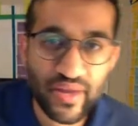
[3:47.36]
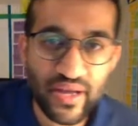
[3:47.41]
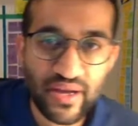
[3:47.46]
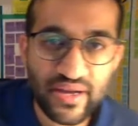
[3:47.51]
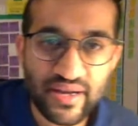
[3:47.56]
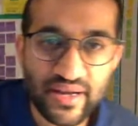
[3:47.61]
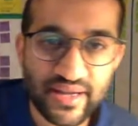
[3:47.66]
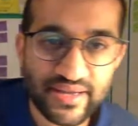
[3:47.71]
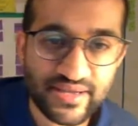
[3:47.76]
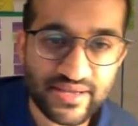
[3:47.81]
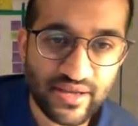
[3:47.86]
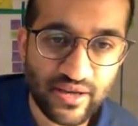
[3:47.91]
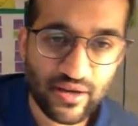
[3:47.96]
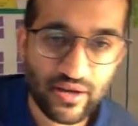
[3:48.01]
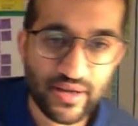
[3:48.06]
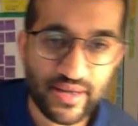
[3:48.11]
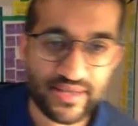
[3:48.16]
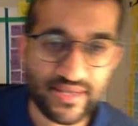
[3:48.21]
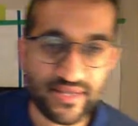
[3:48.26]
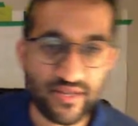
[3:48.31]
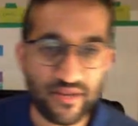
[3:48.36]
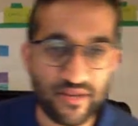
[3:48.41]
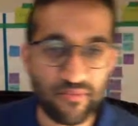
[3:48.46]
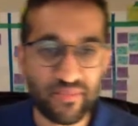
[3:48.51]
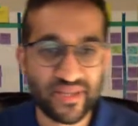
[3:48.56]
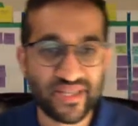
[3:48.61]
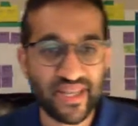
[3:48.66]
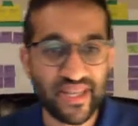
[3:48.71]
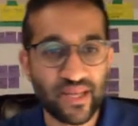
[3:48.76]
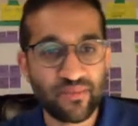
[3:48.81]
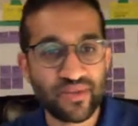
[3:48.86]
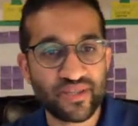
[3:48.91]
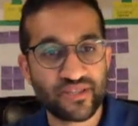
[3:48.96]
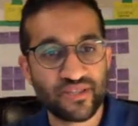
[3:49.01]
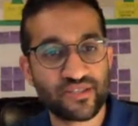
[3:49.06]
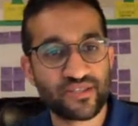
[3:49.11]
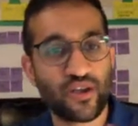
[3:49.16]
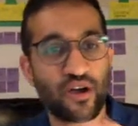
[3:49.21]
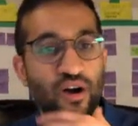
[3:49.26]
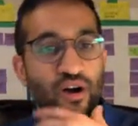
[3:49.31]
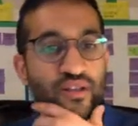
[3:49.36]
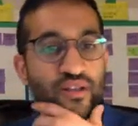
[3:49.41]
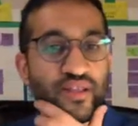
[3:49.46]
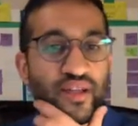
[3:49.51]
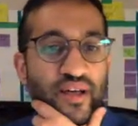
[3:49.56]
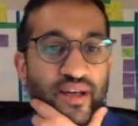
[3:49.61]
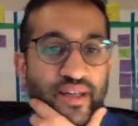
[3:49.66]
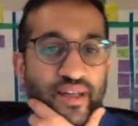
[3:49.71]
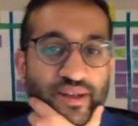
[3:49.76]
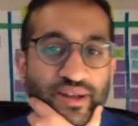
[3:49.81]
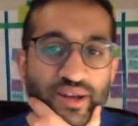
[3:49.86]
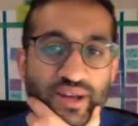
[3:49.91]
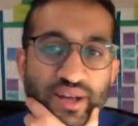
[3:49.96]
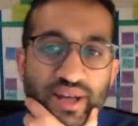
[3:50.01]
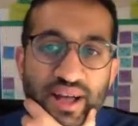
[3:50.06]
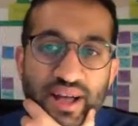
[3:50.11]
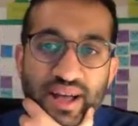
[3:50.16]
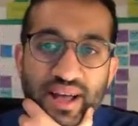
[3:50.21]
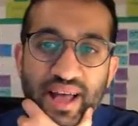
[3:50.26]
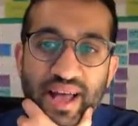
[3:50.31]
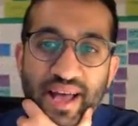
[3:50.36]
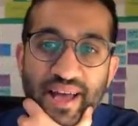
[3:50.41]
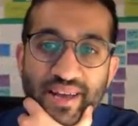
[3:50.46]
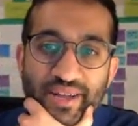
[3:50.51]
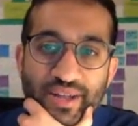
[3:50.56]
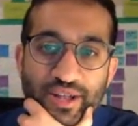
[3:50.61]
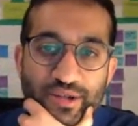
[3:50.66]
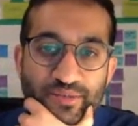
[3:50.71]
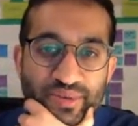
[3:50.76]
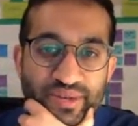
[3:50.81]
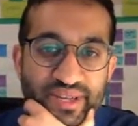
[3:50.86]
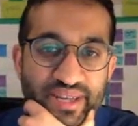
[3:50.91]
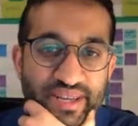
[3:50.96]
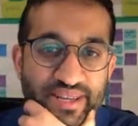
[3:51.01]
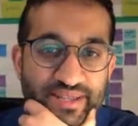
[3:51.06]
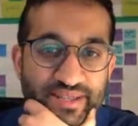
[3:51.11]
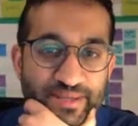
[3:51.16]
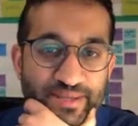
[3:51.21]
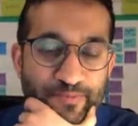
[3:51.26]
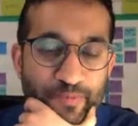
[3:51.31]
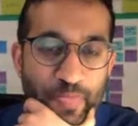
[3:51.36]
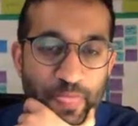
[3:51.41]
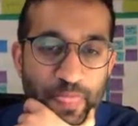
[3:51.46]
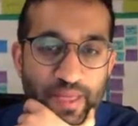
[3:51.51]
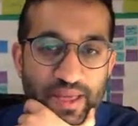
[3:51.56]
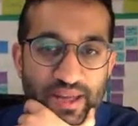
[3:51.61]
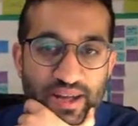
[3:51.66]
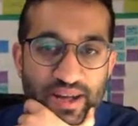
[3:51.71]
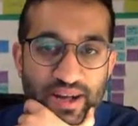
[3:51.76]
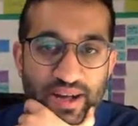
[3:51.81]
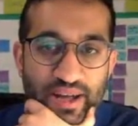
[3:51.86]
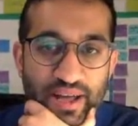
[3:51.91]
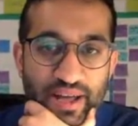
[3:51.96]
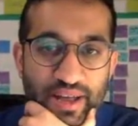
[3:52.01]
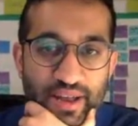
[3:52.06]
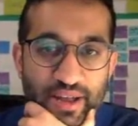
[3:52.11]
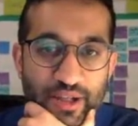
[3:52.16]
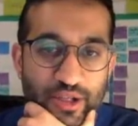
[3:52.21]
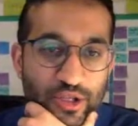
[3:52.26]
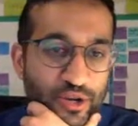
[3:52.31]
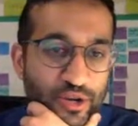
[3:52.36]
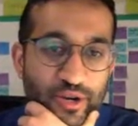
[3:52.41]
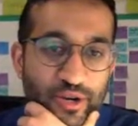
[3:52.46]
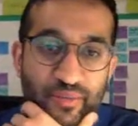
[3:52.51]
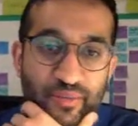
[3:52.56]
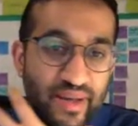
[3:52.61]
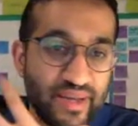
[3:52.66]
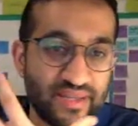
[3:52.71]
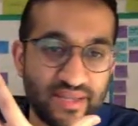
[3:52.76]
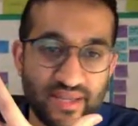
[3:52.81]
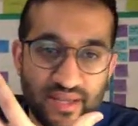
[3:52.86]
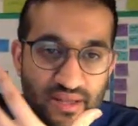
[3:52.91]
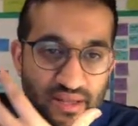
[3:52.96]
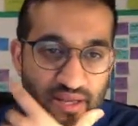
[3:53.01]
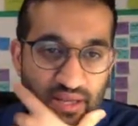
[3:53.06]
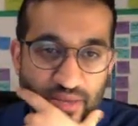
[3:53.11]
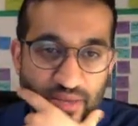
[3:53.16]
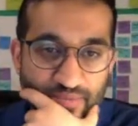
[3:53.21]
it's a bidet business, online handheld bidets, and I learned basically